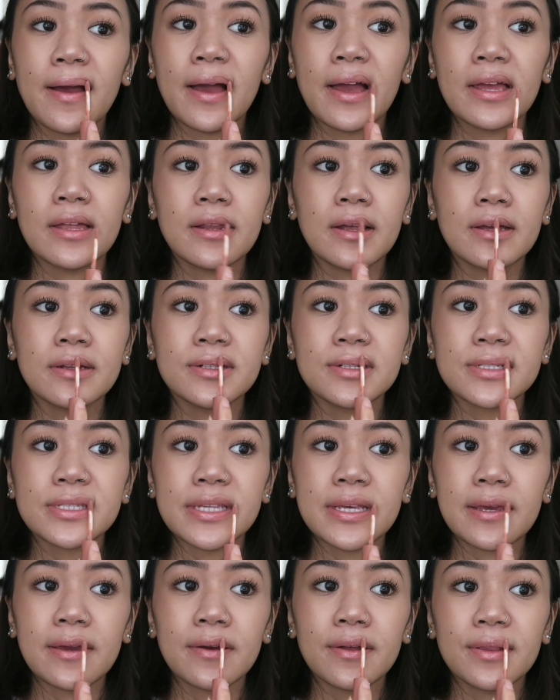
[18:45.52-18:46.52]
I just
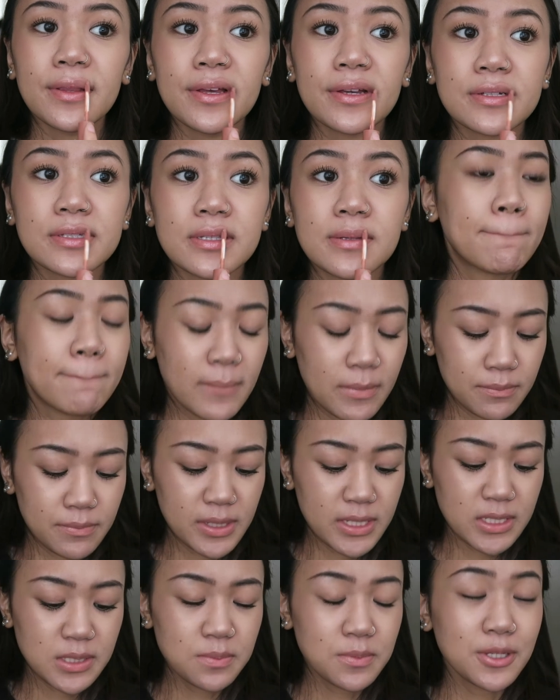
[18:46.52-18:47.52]
like how it looks. It
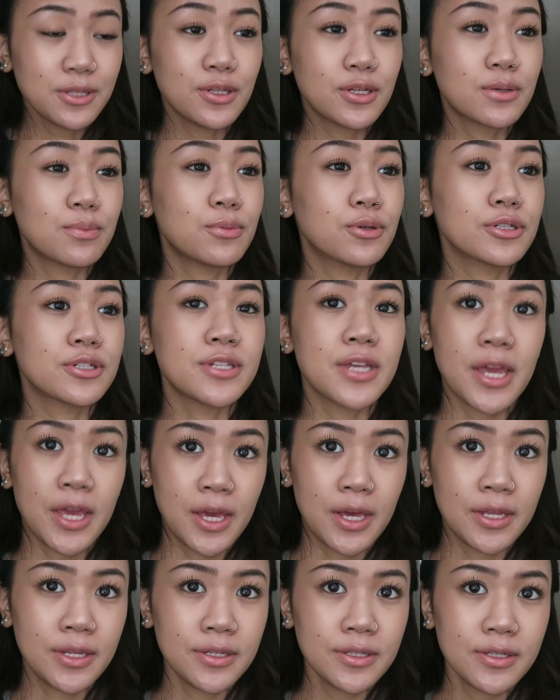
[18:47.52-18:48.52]
makes me look more
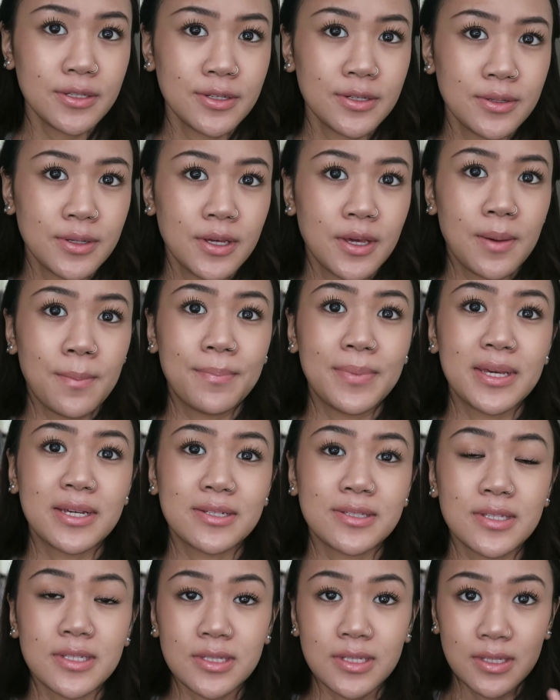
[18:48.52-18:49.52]
tan
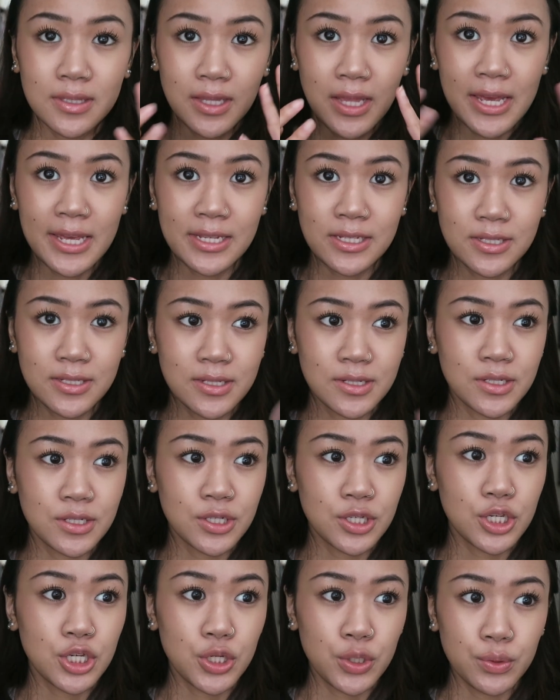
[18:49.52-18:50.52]
because it's a light
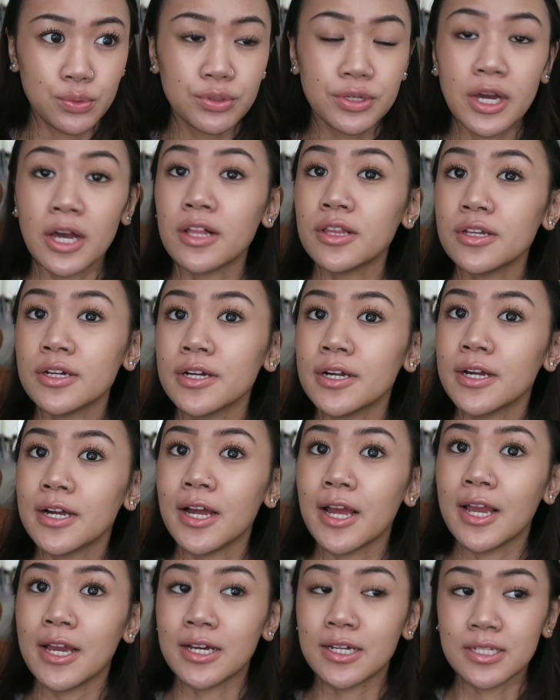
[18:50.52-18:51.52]
nude color
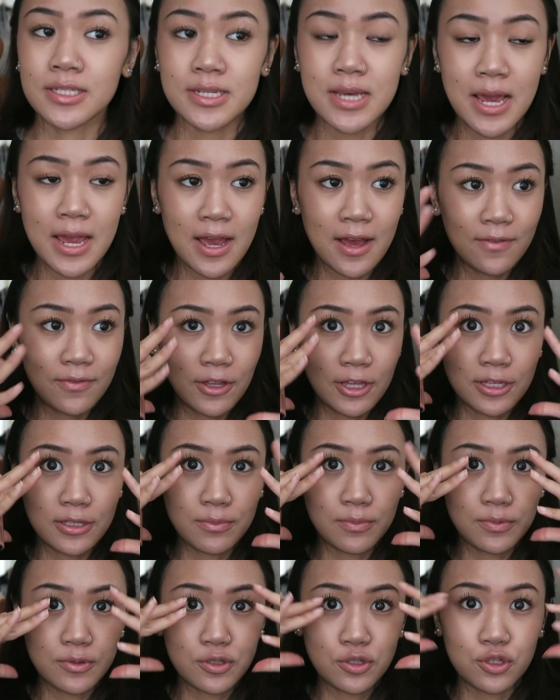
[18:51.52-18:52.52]
and I have like
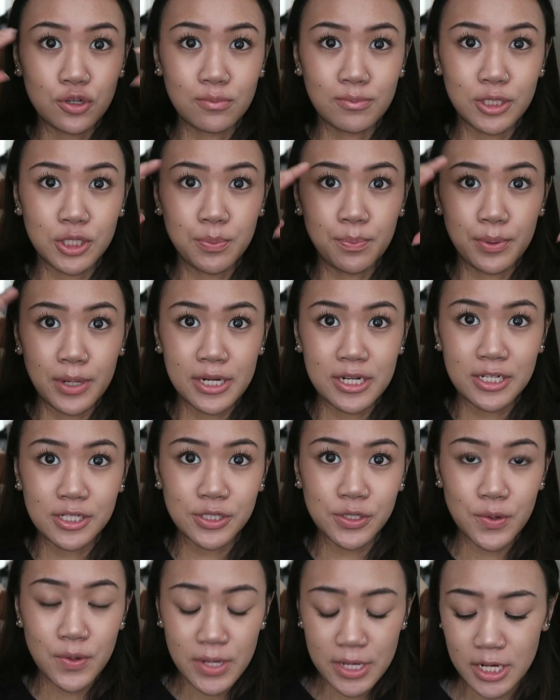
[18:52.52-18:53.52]
so much
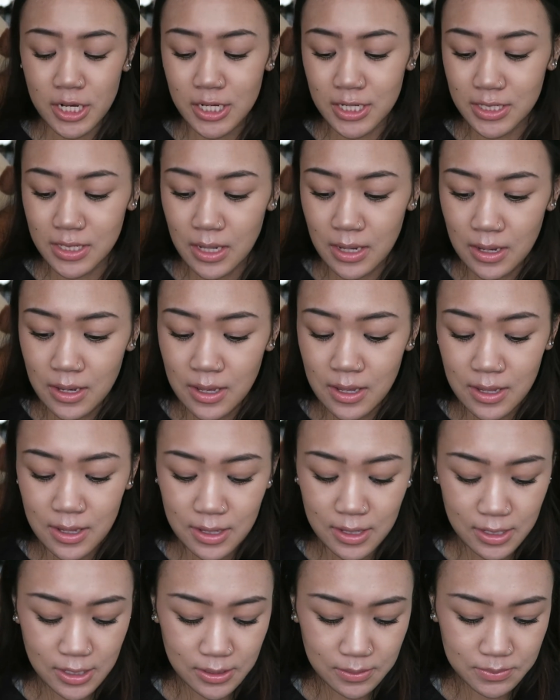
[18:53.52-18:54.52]
brightness going on,
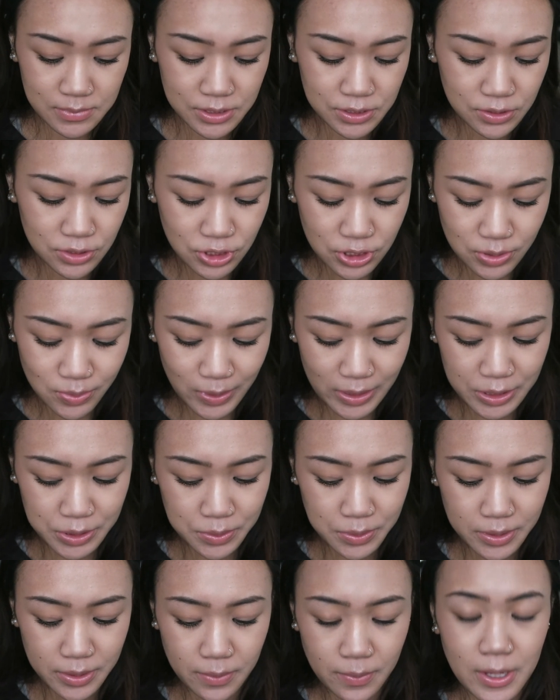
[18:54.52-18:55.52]
so it just
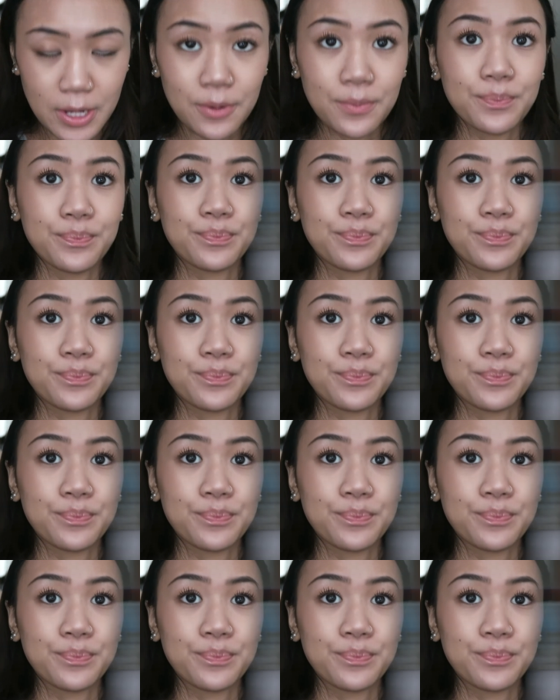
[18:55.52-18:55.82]
works really well.